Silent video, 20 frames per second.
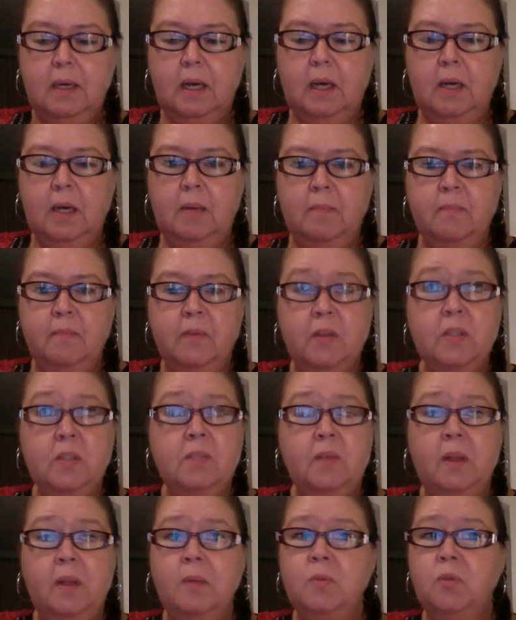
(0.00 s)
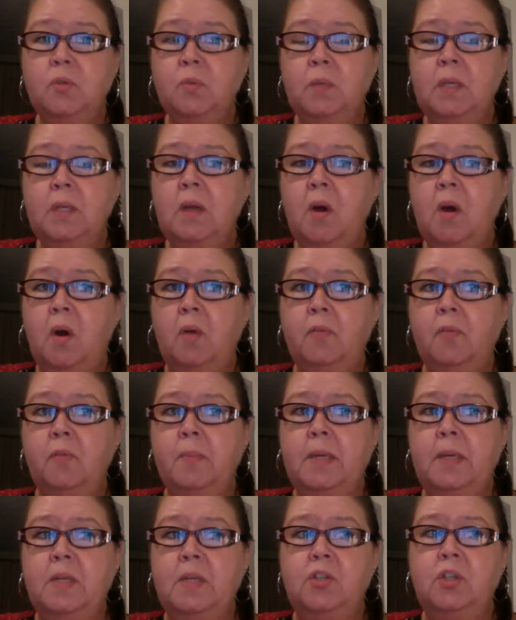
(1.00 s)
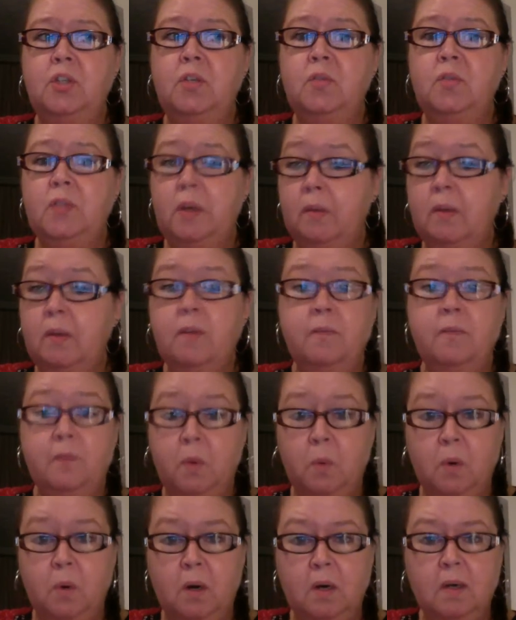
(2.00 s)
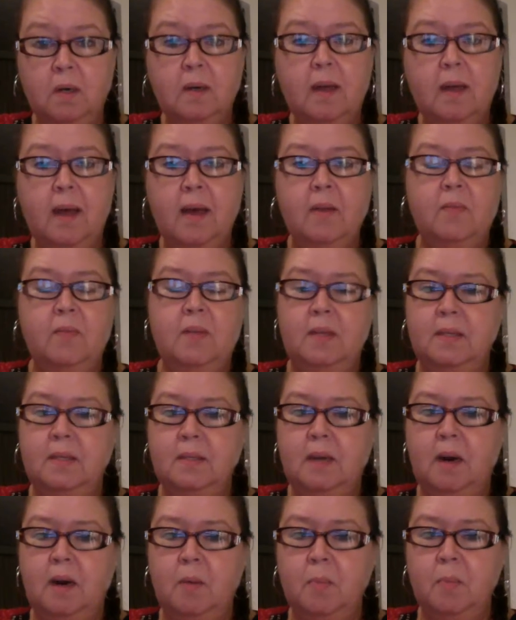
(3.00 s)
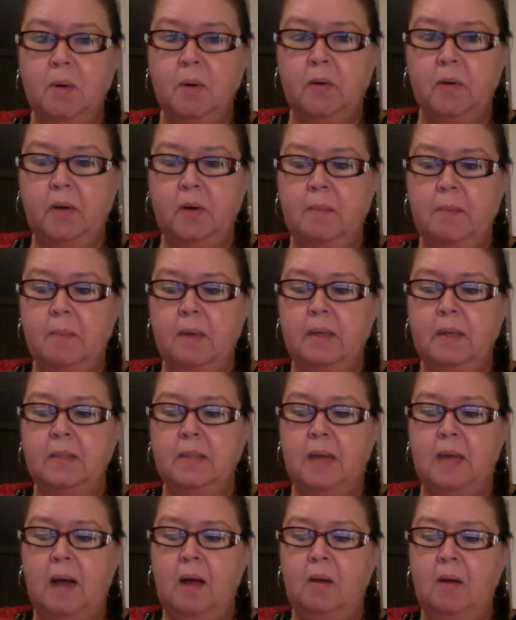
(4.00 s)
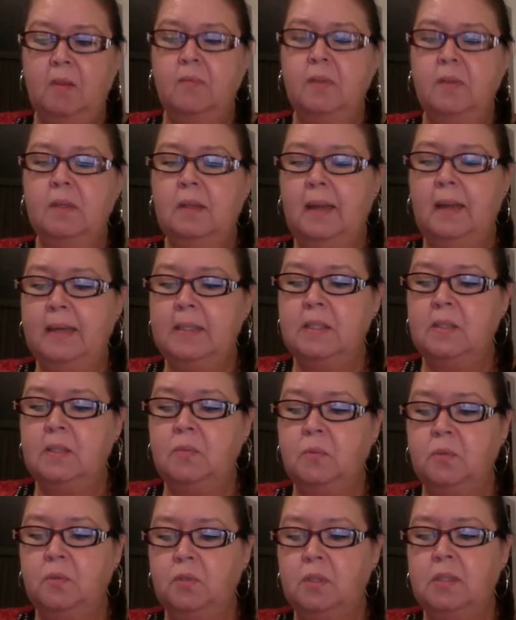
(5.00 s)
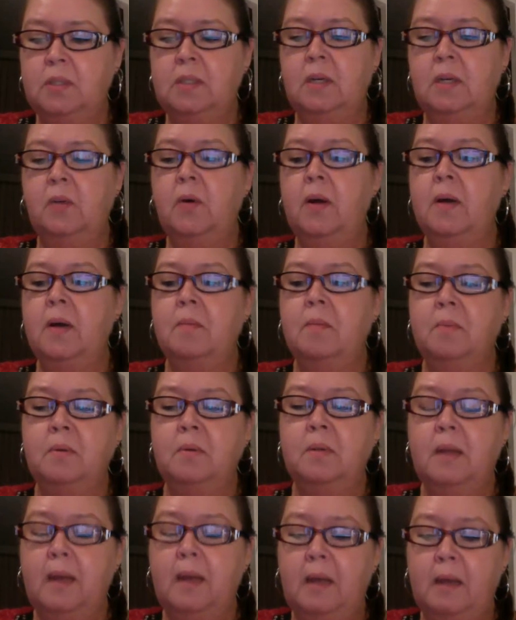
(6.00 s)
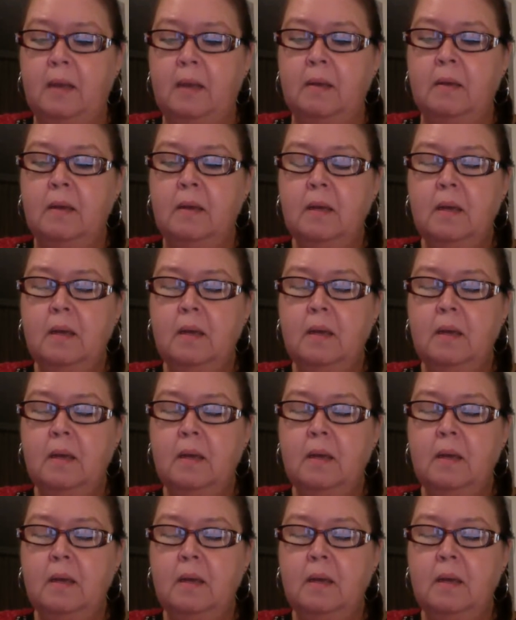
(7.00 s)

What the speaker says: First of all, it was really hard for me to choose only 4 out of the entire program because all of the classes were just incredible and